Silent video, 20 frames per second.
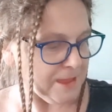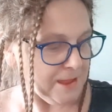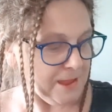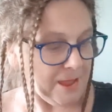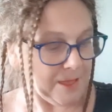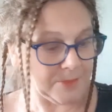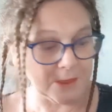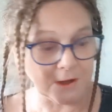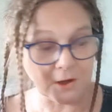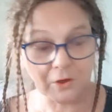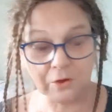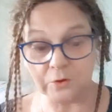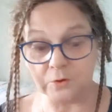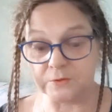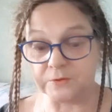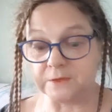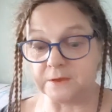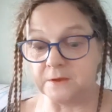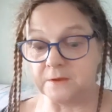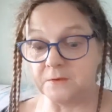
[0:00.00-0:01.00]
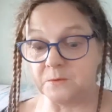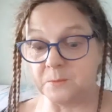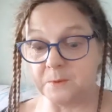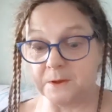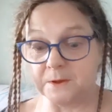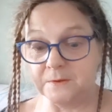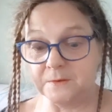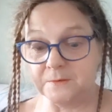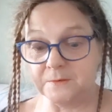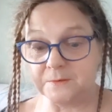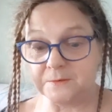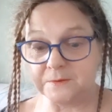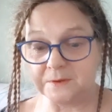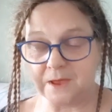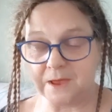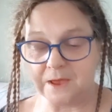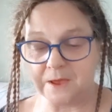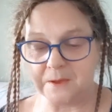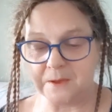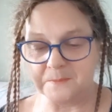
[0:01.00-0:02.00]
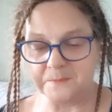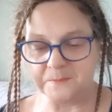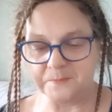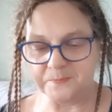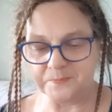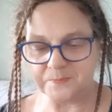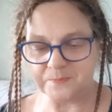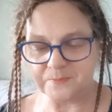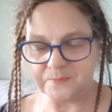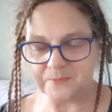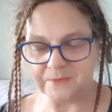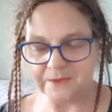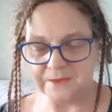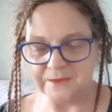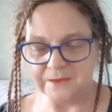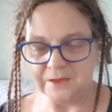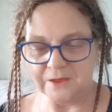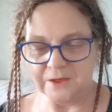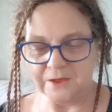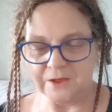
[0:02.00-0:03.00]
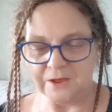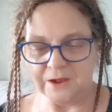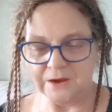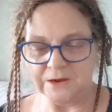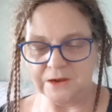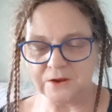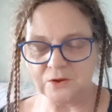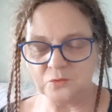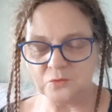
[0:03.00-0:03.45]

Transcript: And then I got these ones, um, little